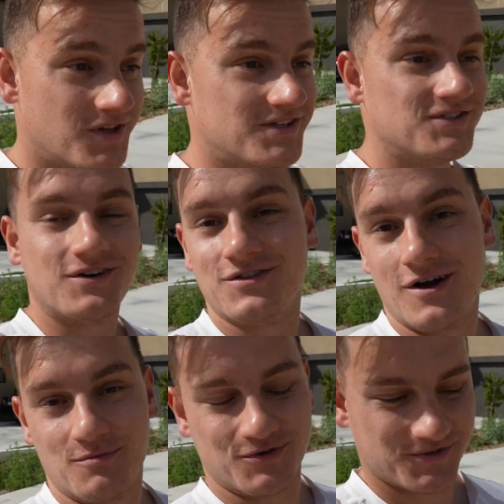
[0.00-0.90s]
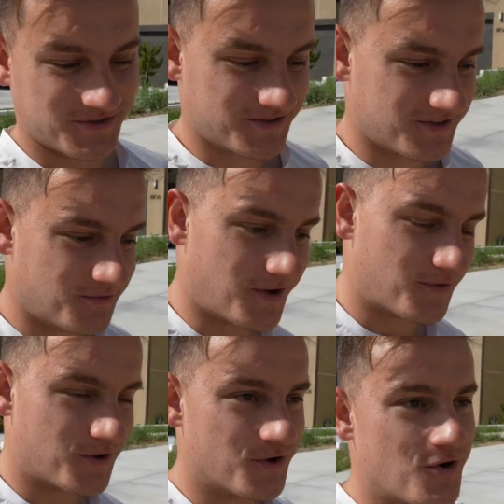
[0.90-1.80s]
let's talk numbers. I'm
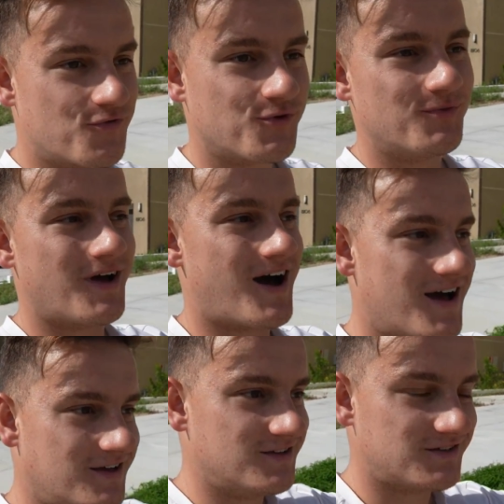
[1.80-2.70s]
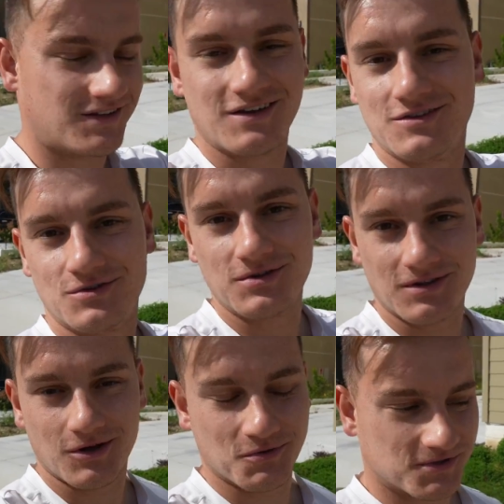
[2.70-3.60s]
gonna go from the highest to the
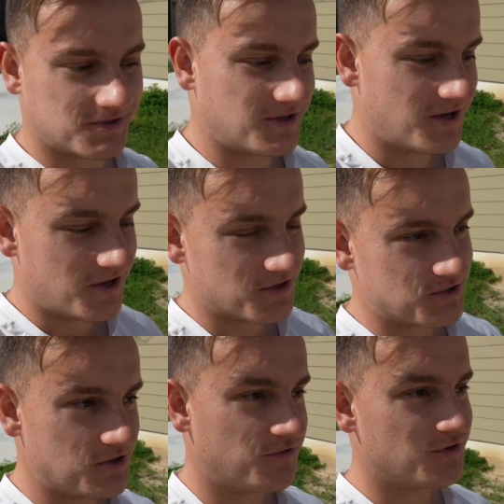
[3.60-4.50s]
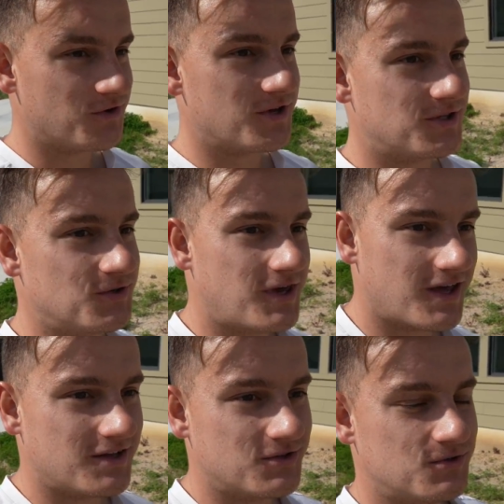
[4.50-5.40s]
lowest. So if you're looking to get
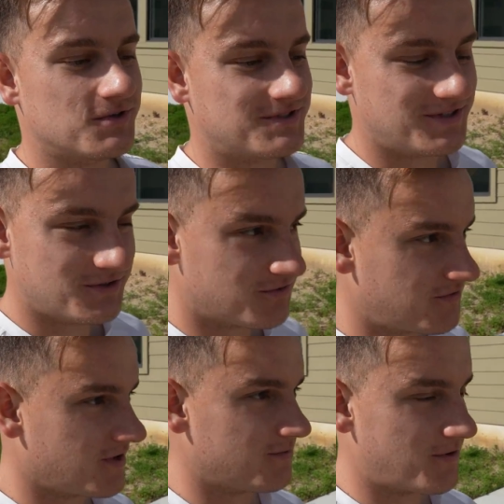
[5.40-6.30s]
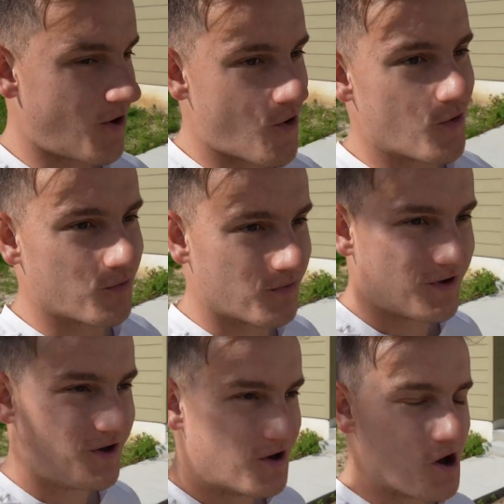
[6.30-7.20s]
into a single family home
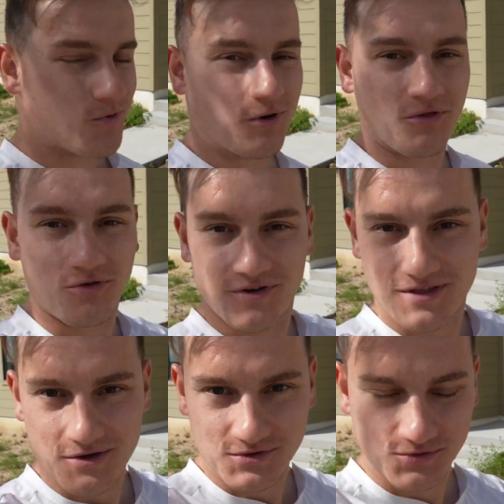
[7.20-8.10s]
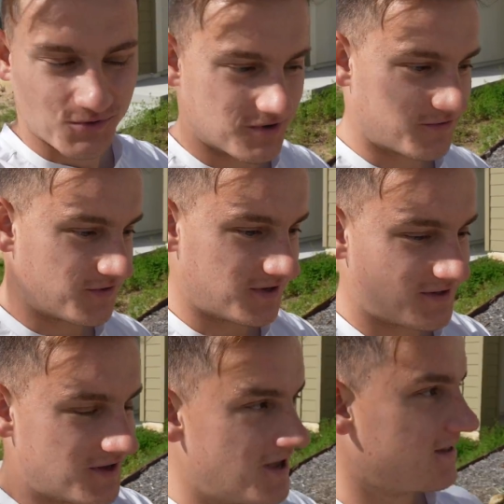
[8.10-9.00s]
around 3,000 square feet,
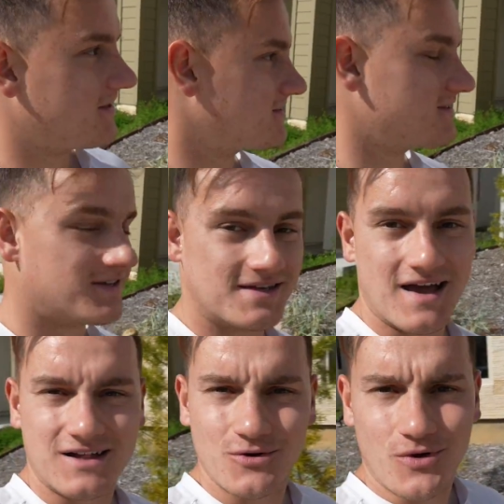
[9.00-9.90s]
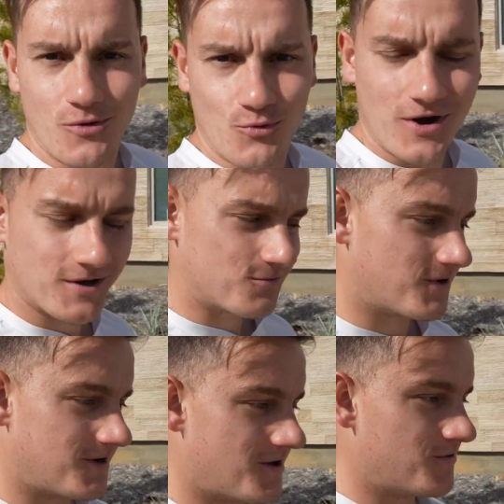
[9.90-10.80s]
this is exactly where I'm walking
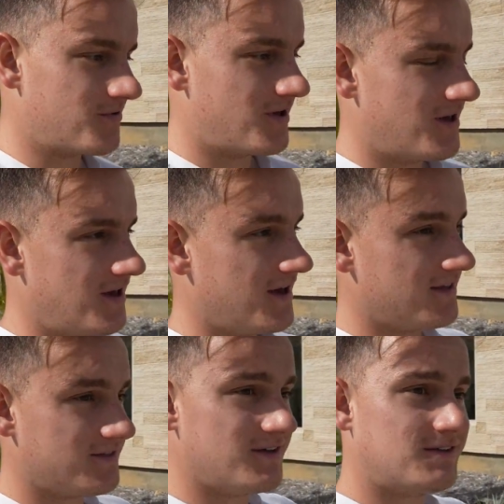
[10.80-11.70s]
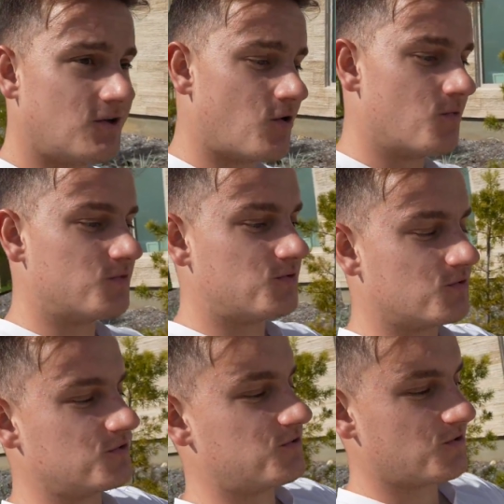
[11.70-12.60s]
right now. And these homes
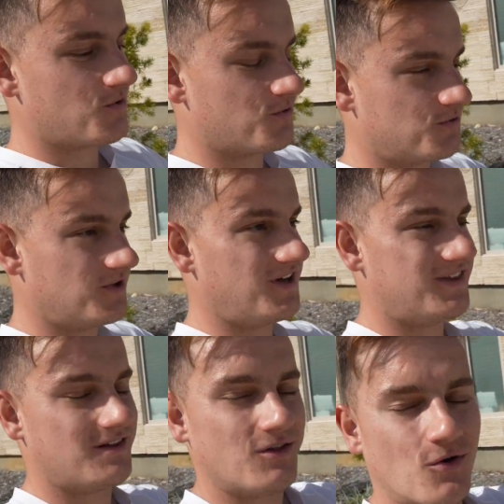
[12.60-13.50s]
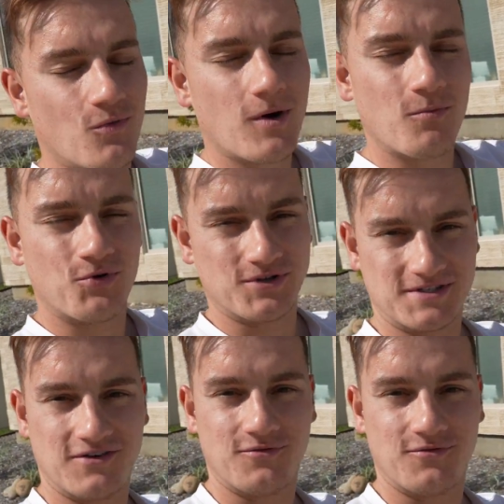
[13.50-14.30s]
were sold in the low $1.7